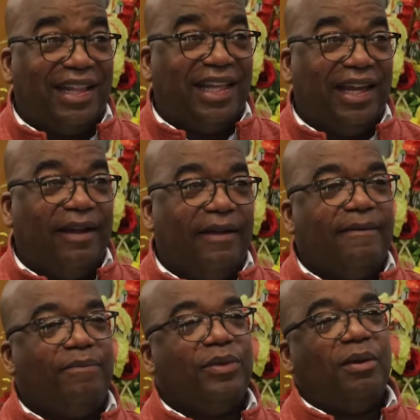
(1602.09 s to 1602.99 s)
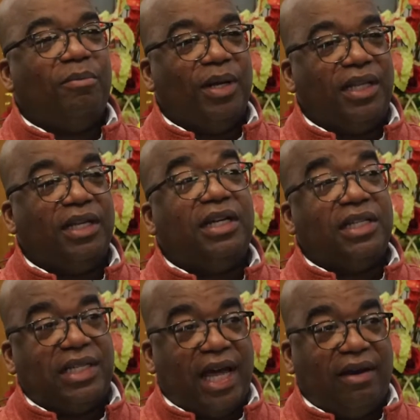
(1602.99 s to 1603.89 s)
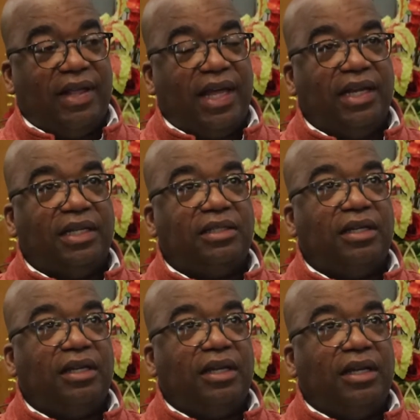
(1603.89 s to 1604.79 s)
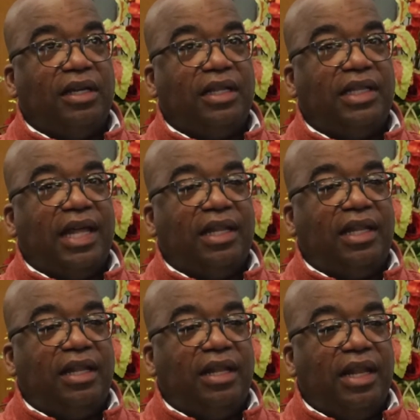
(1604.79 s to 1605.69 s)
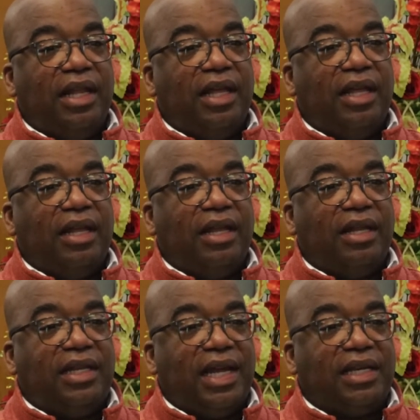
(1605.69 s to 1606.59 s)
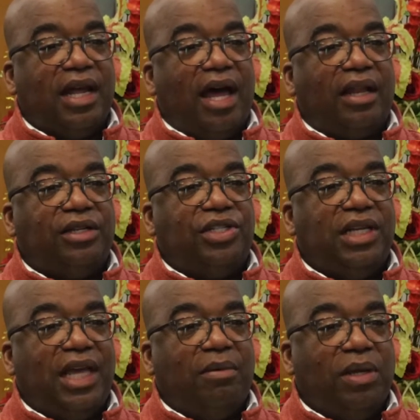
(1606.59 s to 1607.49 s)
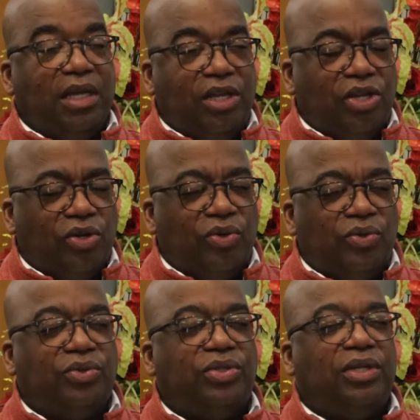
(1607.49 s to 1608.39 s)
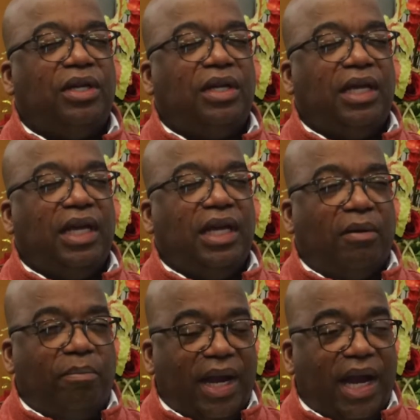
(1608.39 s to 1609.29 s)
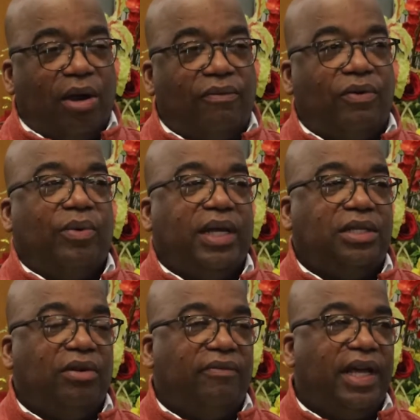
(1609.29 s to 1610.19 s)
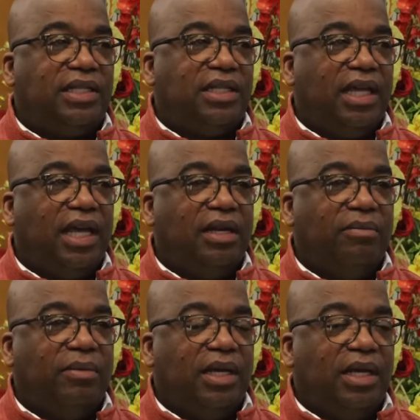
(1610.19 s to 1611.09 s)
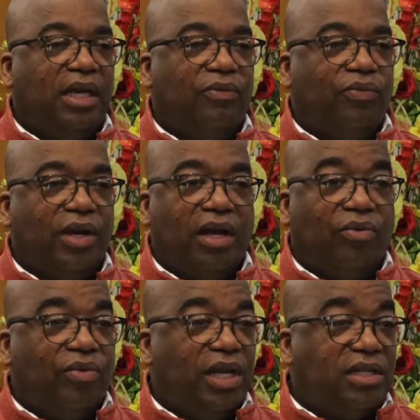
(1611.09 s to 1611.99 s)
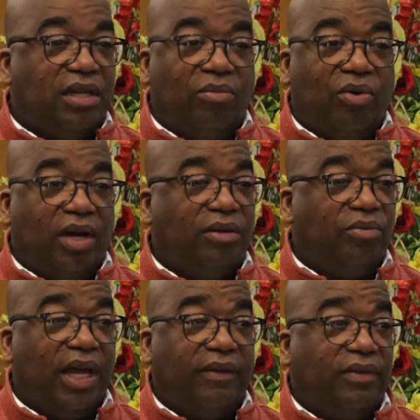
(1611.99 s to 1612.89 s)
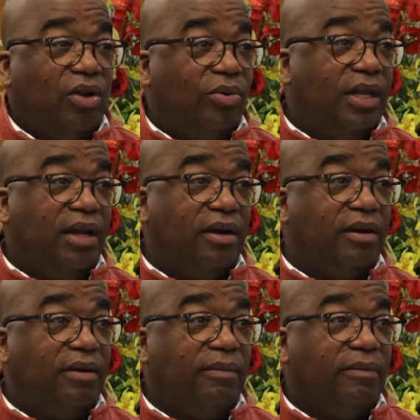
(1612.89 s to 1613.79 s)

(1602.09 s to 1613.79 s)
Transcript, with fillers: I think, but the good side of that is that technology can be used in a powerful way to advance the kingdom. If we're going to reach someone, we have to go where they are.